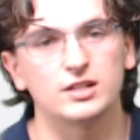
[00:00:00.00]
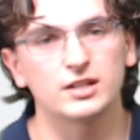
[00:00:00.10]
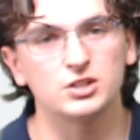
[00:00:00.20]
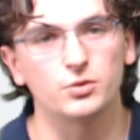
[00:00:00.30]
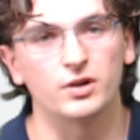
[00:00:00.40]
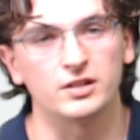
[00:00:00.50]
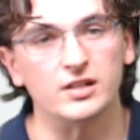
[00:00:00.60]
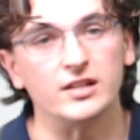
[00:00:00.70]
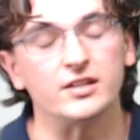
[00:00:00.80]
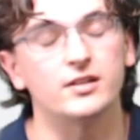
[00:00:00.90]
connect to one
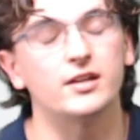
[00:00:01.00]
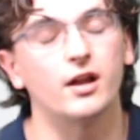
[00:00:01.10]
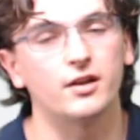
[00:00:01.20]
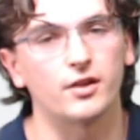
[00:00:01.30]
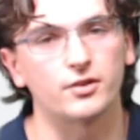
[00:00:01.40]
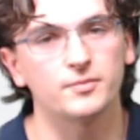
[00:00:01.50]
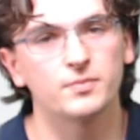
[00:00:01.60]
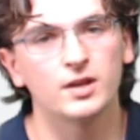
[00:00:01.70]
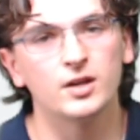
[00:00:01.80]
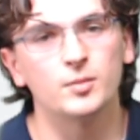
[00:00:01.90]
another.
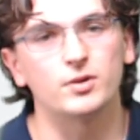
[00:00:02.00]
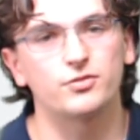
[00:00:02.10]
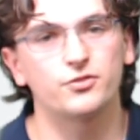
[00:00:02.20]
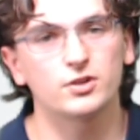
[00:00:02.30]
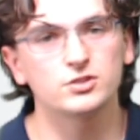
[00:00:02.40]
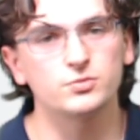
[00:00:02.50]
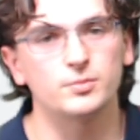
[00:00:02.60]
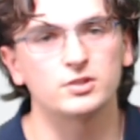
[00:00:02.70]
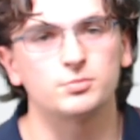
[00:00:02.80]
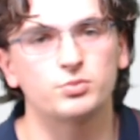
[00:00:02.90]
But first, we
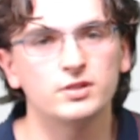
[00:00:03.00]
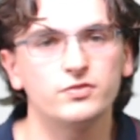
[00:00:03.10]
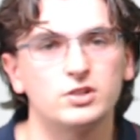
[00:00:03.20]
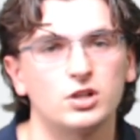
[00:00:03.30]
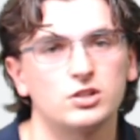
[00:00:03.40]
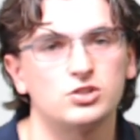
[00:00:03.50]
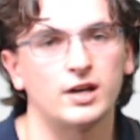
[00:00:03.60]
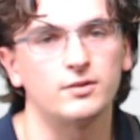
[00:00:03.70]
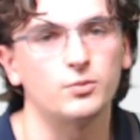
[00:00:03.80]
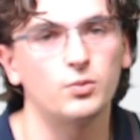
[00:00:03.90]
must briefly touch
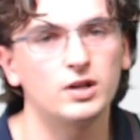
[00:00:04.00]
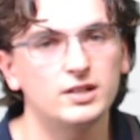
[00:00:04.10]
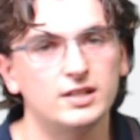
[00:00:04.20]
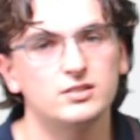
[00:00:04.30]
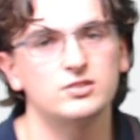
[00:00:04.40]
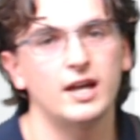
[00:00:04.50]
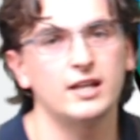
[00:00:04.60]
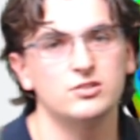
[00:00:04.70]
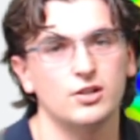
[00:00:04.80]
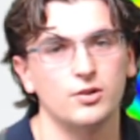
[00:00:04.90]
on what is
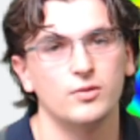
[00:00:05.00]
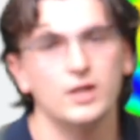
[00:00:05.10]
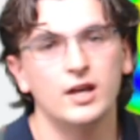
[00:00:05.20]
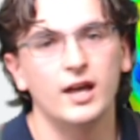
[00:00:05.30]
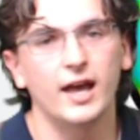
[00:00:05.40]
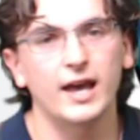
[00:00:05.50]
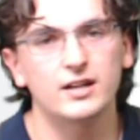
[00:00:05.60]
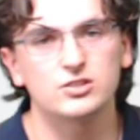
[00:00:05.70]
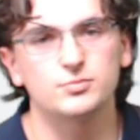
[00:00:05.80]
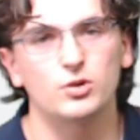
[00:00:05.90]
ENSO.
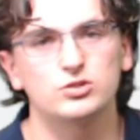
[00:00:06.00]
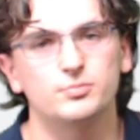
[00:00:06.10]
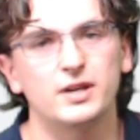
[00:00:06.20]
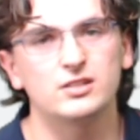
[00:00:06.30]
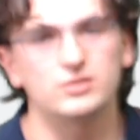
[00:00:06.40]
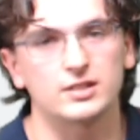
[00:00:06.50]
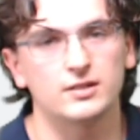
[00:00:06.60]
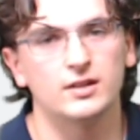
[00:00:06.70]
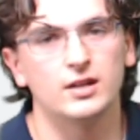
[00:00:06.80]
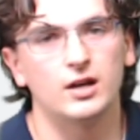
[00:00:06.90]
At its most basic,
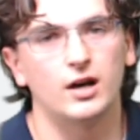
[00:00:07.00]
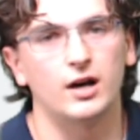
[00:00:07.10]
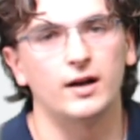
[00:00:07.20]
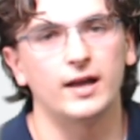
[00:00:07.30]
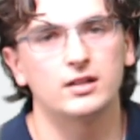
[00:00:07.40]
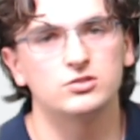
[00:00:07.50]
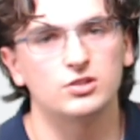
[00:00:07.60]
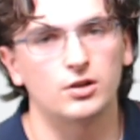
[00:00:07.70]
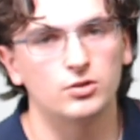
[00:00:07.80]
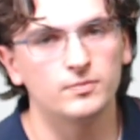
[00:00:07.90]

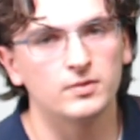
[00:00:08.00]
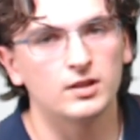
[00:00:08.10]
ENSO